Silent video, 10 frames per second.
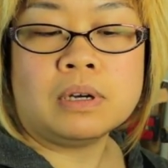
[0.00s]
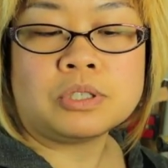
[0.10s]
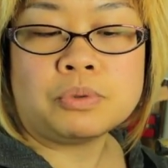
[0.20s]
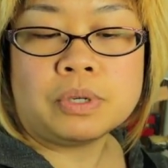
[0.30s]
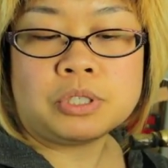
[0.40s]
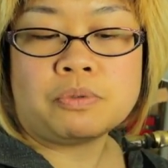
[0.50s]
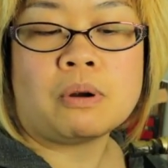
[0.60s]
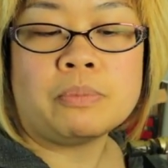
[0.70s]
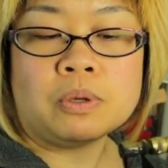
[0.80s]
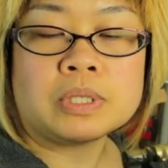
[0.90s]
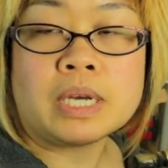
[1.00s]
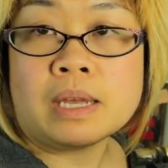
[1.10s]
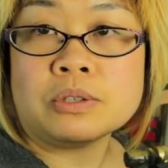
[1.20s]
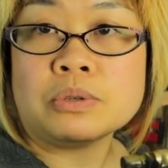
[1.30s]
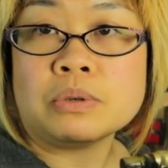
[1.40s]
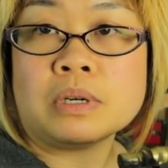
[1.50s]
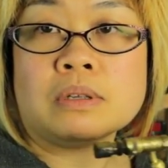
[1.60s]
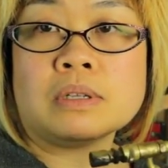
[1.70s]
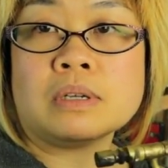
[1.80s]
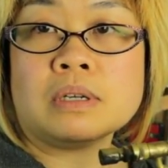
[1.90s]
switch from butane to
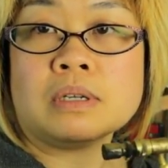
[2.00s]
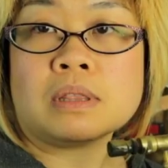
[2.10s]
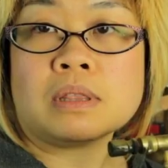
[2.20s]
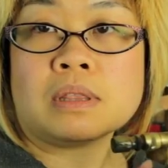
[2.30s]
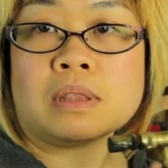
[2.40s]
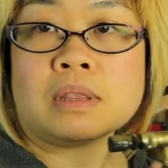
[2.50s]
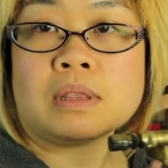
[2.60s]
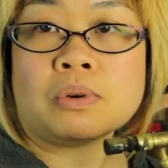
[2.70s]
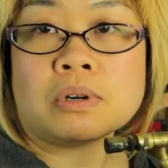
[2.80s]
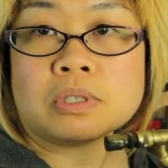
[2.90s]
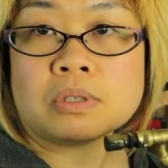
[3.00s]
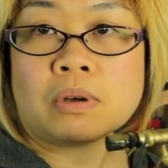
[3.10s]
this torch.